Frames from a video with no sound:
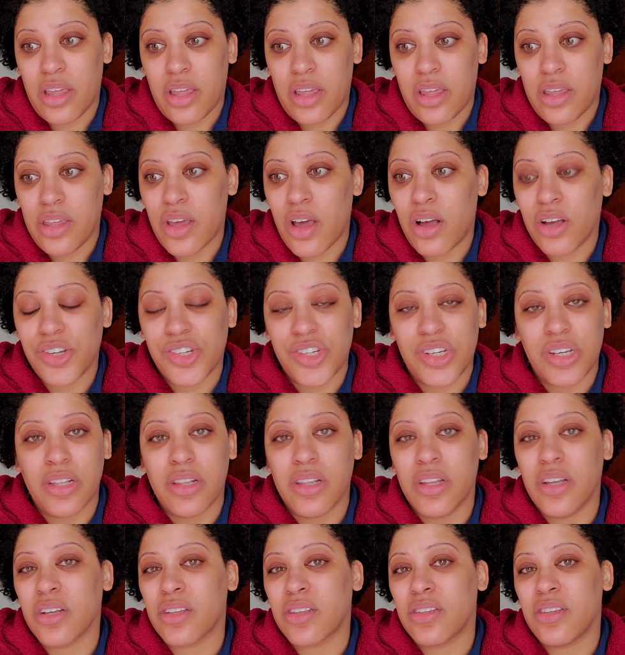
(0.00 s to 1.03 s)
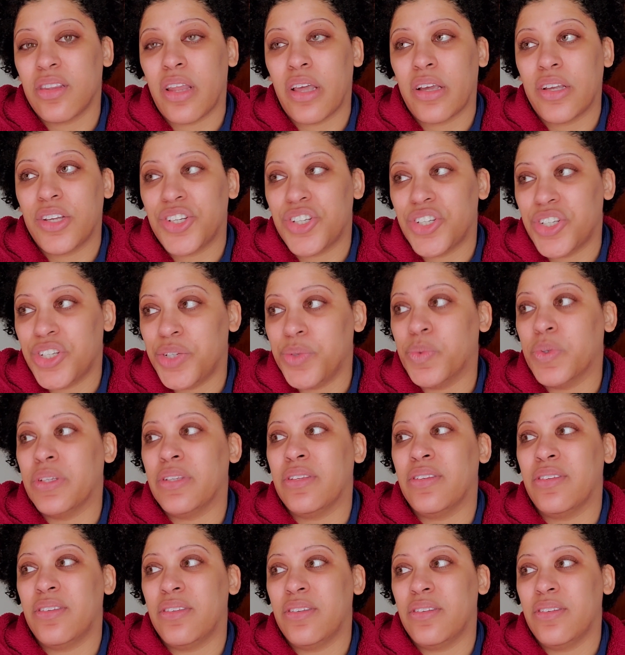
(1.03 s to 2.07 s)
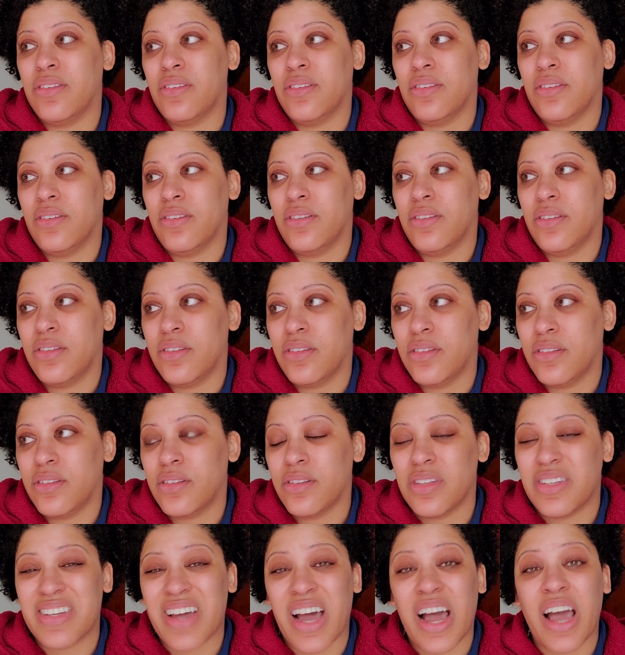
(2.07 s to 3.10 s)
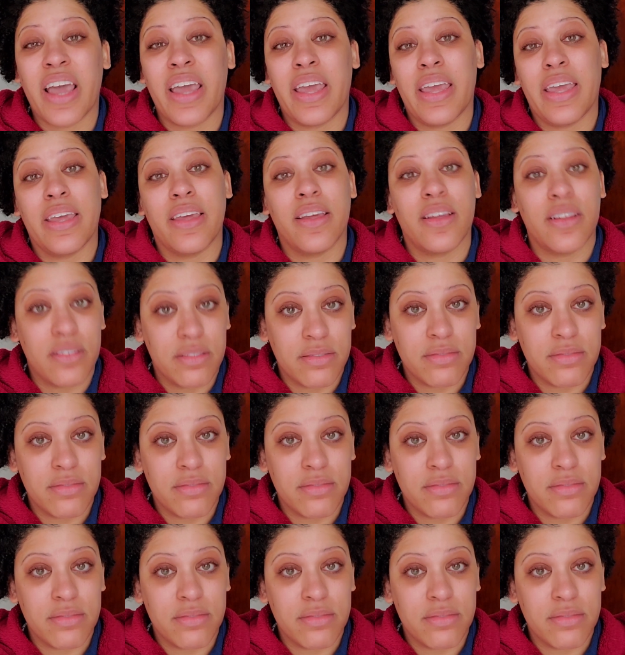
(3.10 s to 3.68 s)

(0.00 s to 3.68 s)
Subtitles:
y'all, she looked like she was dying.